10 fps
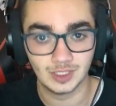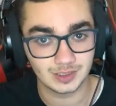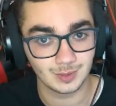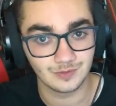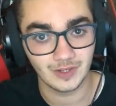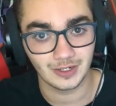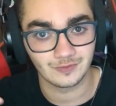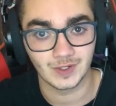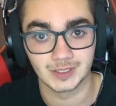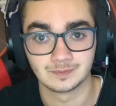to be
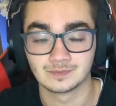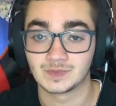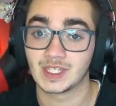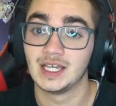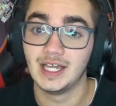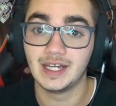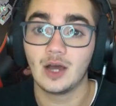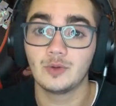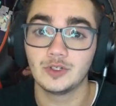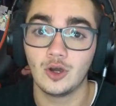verified. And now we
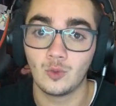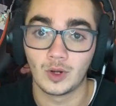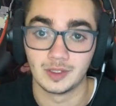know what it